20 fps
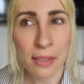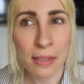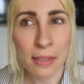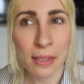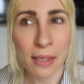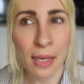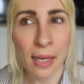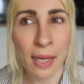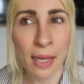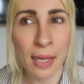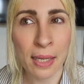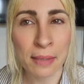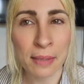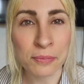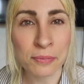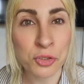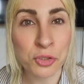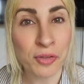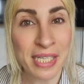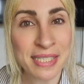
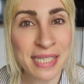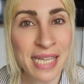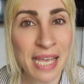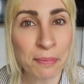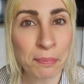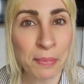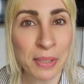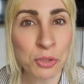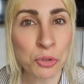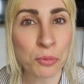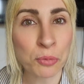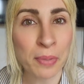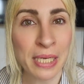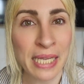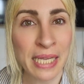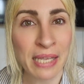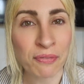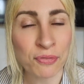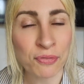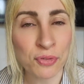So this led me to
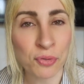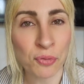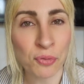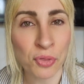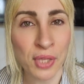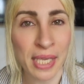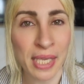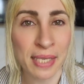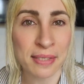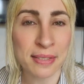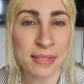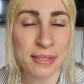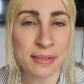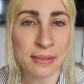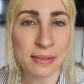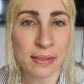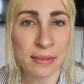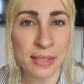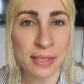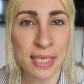believe two things.
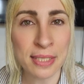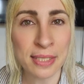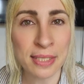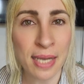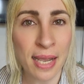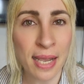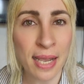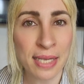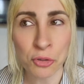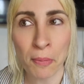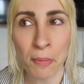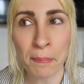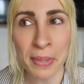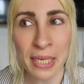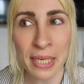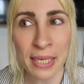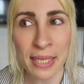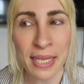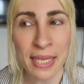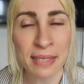This guy is
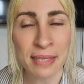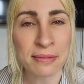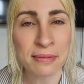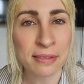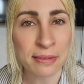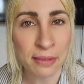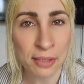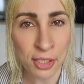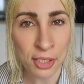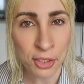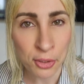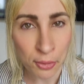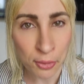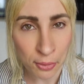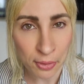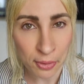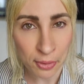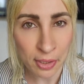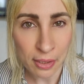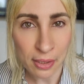completely
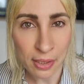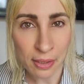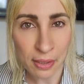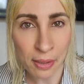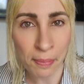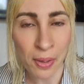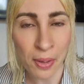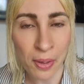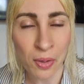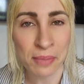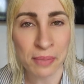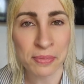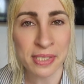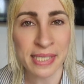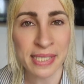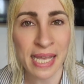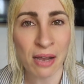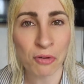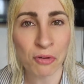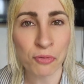insecure about
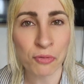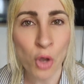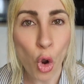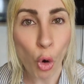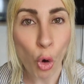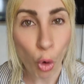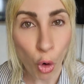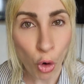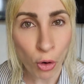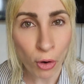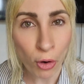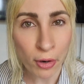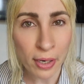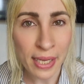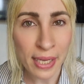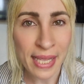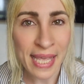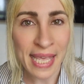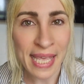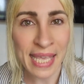himself,
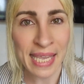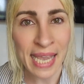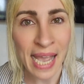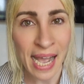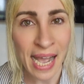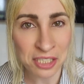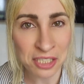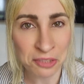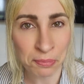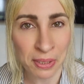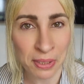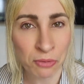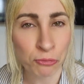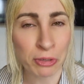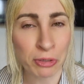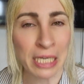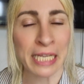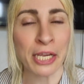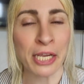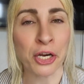or he has been
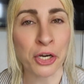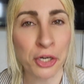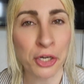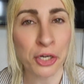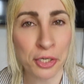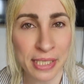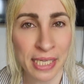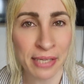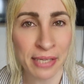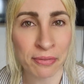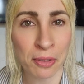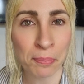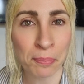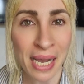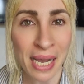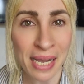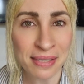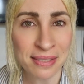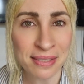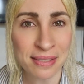really hurt in the
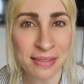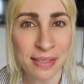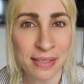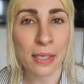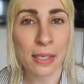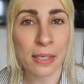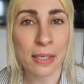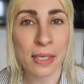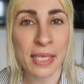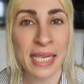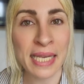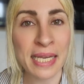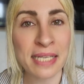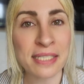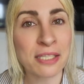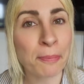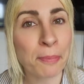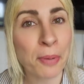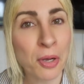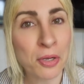past. He needs
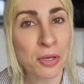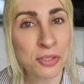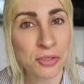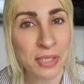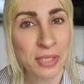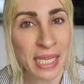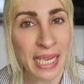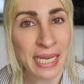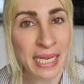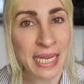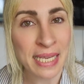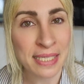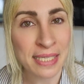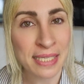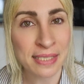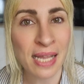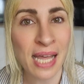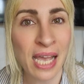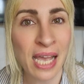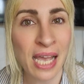a person in
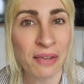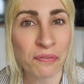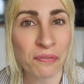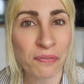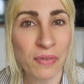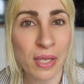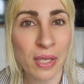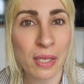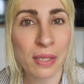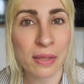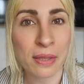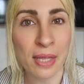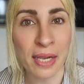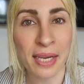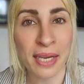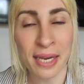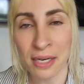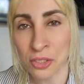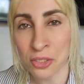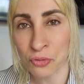his life that
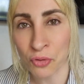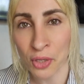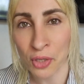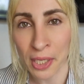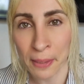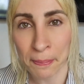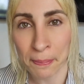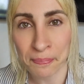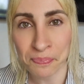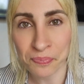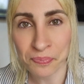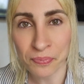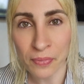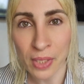cares for him.